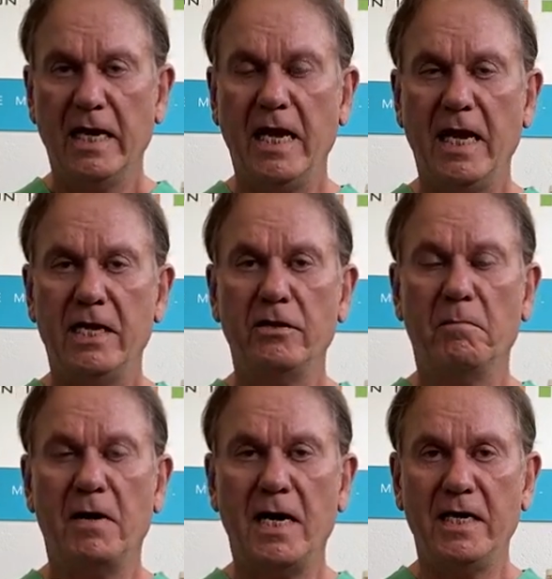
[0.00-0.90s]
And
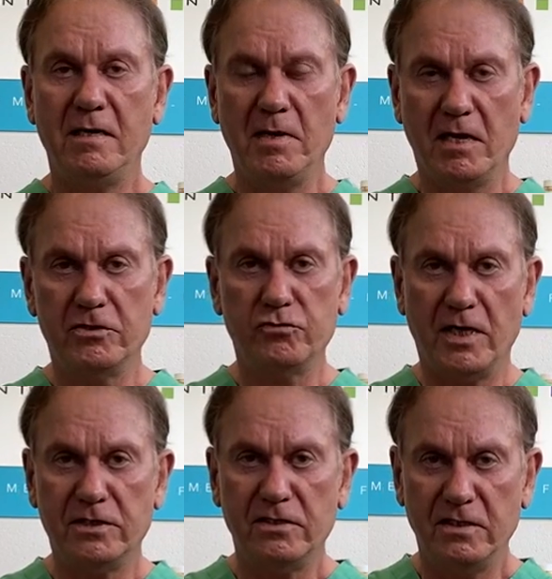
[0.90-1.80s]
my email
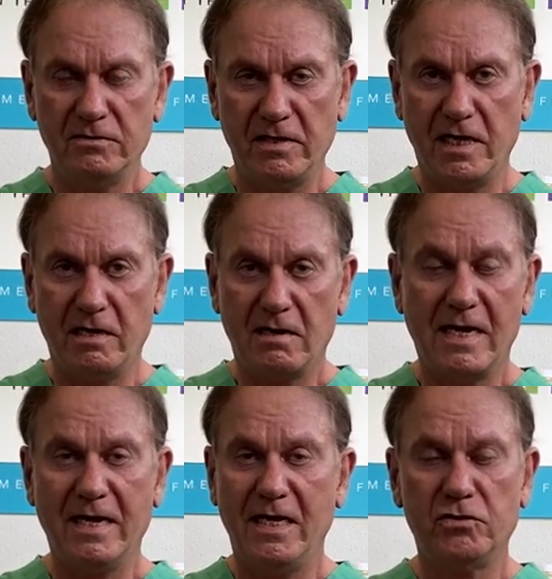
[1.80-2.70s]
address is there.
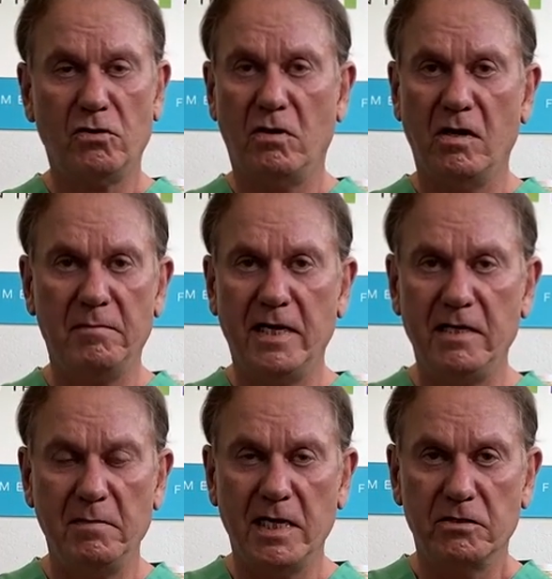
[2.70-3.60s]
I answer all of my
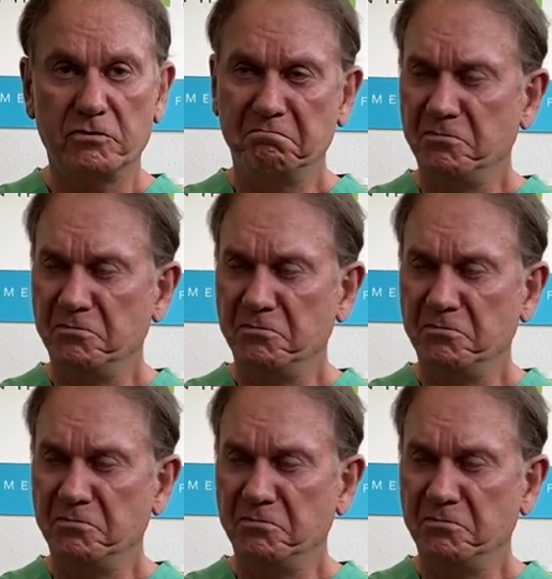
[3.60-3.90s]
emails.